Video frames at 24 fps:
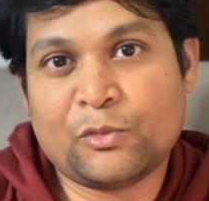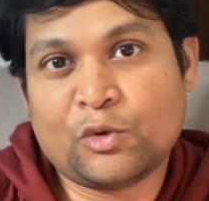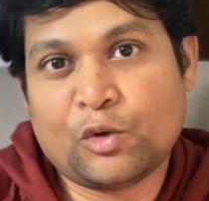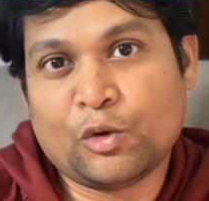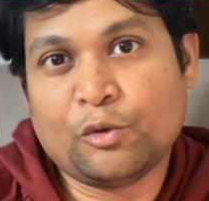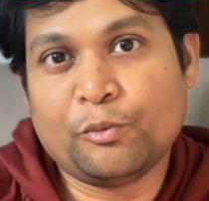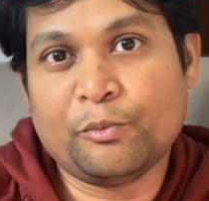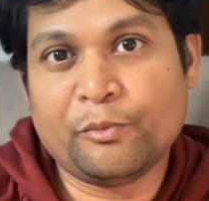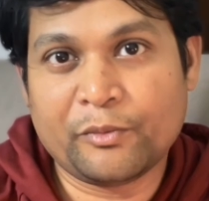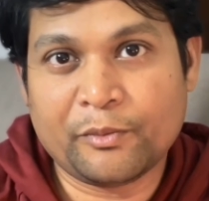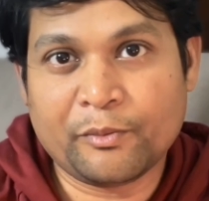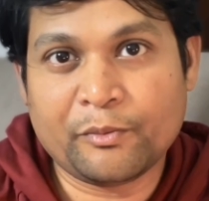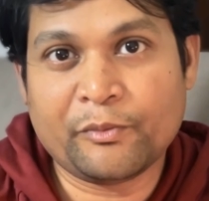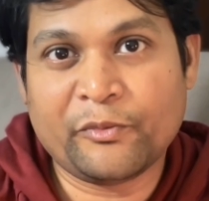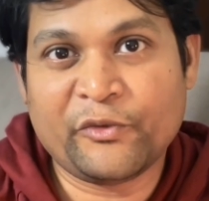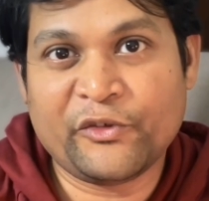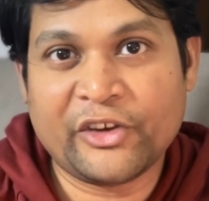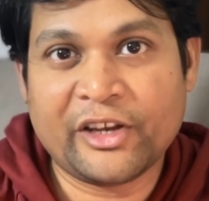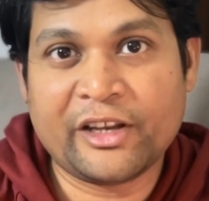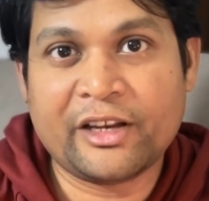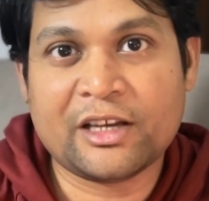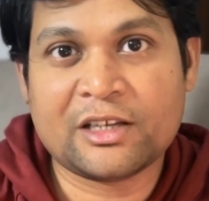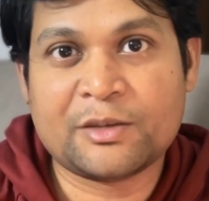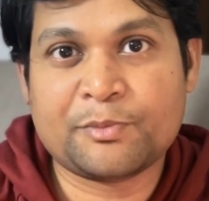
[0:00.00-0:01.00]
Through
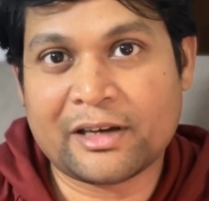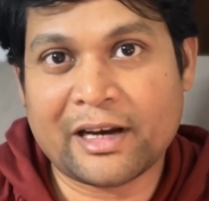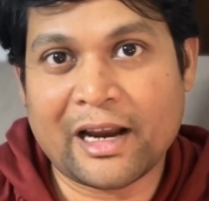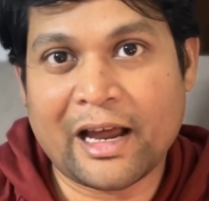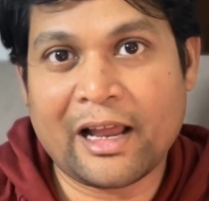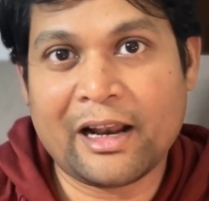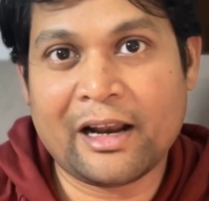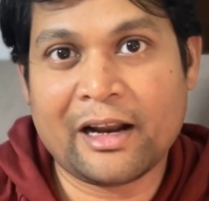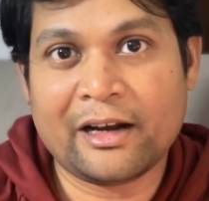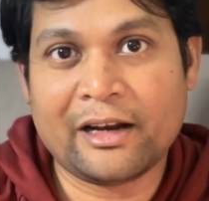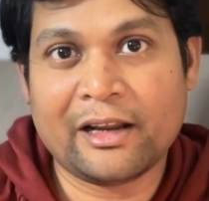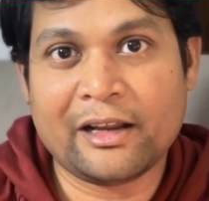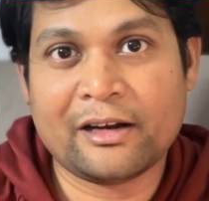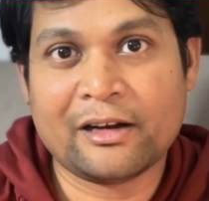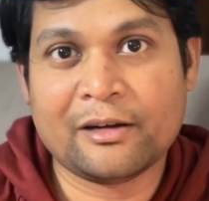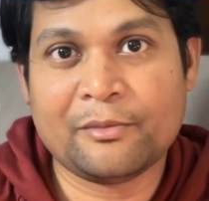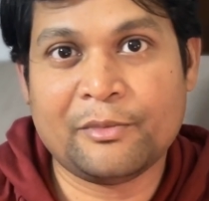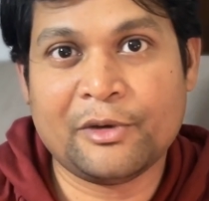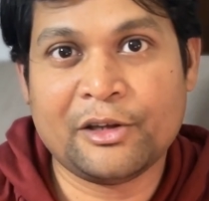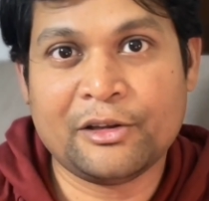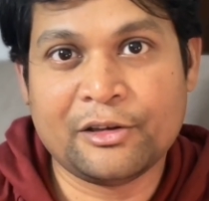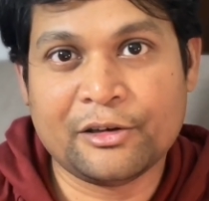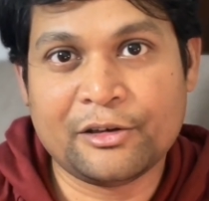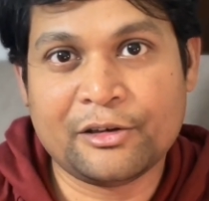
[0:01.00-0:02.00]
various trial and error
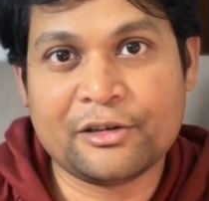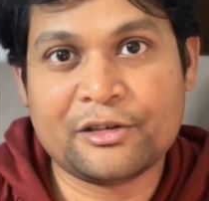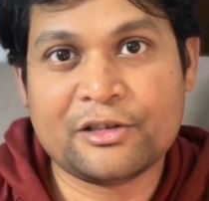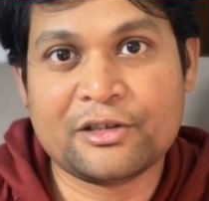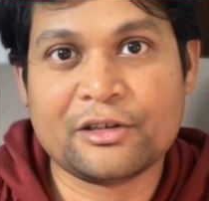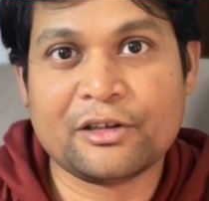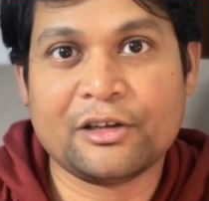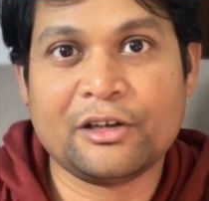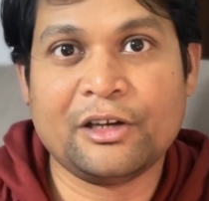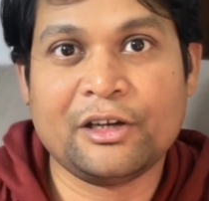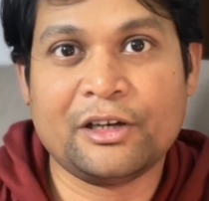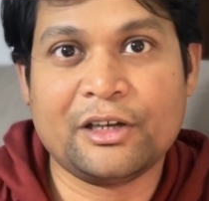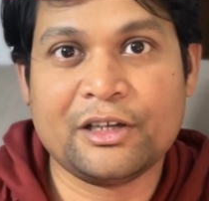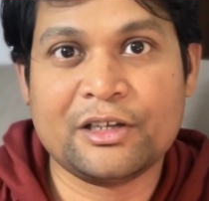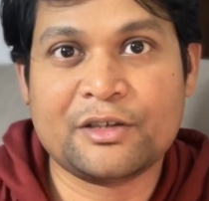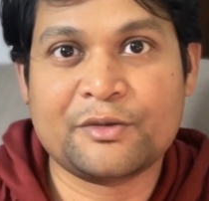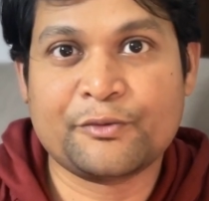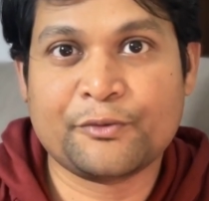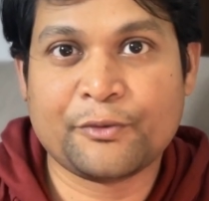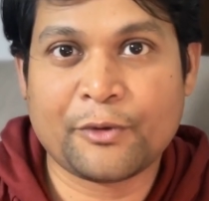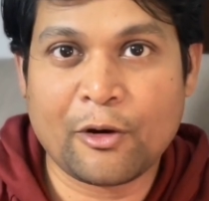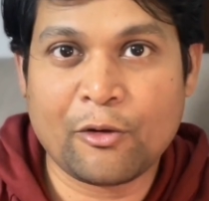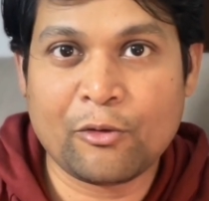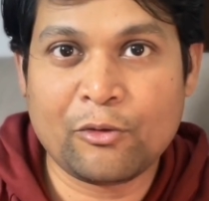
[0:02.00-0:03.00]
methods, it is
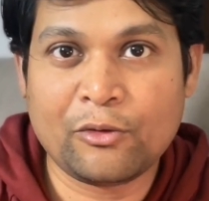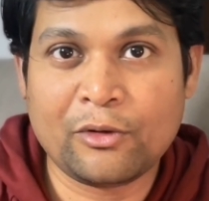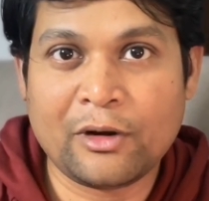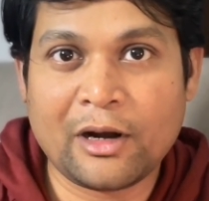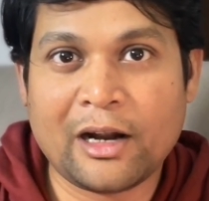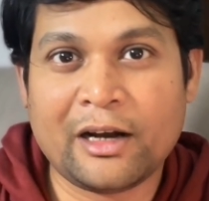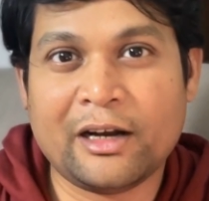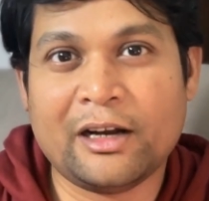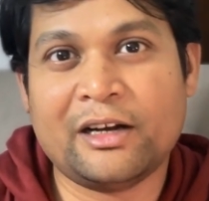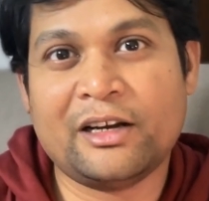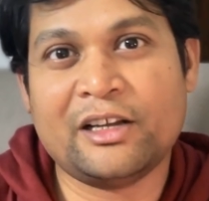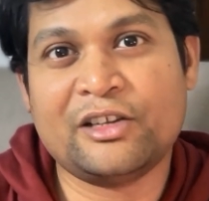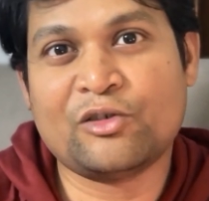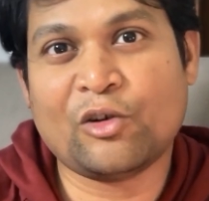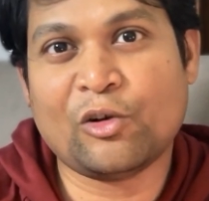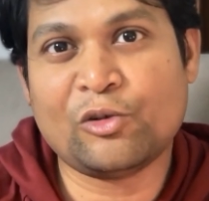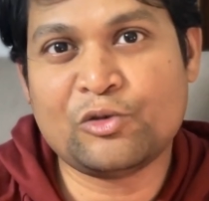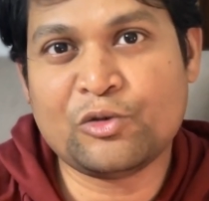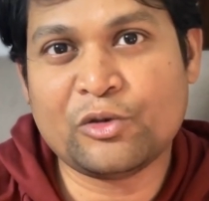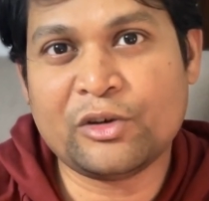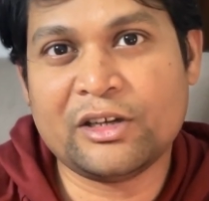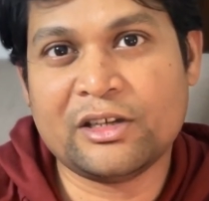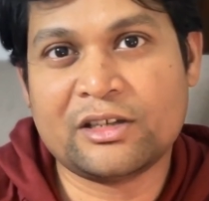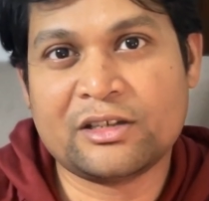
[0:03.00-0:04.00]
found, and it is
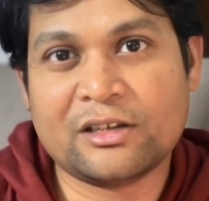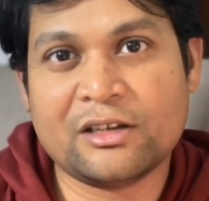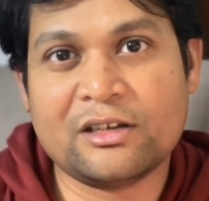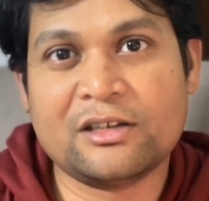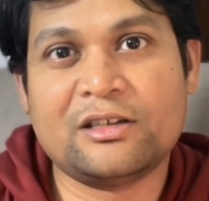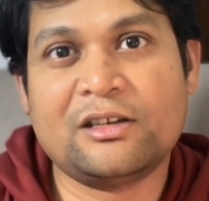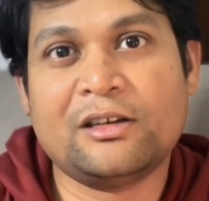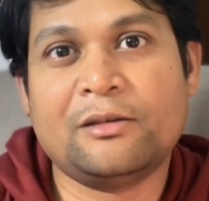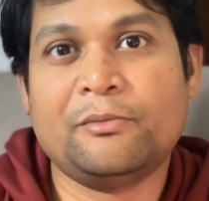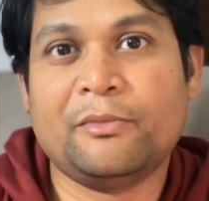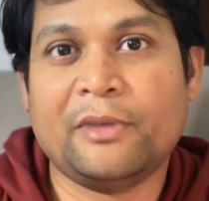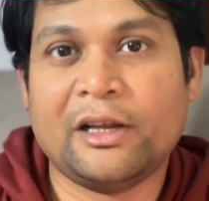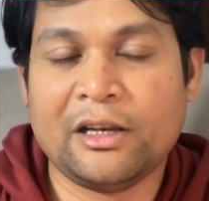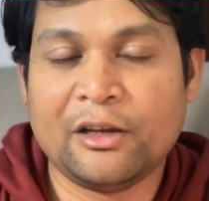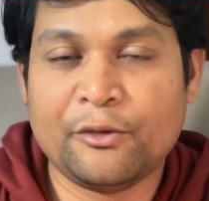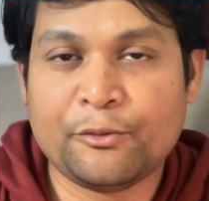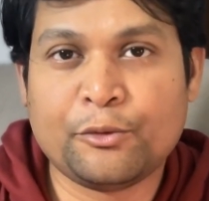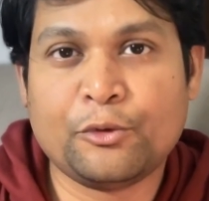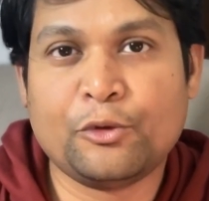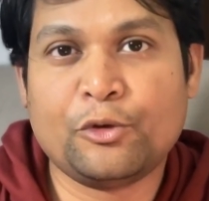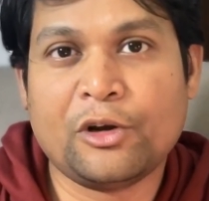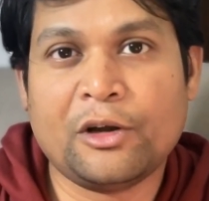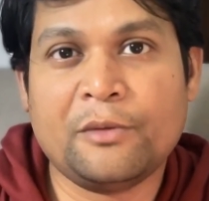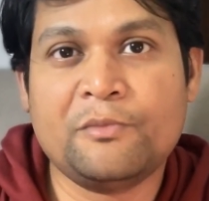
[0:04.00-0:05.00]
also discussed in many
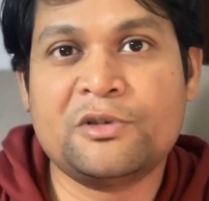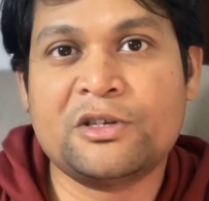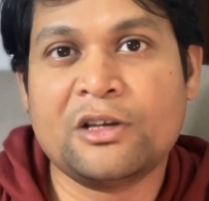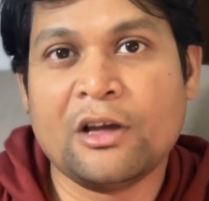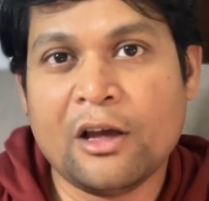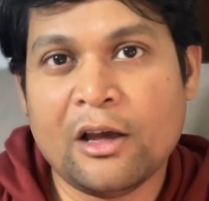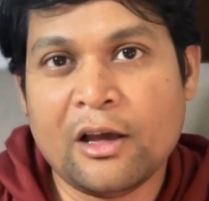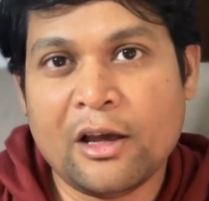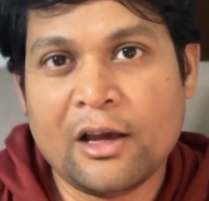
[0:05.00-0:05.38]
forums,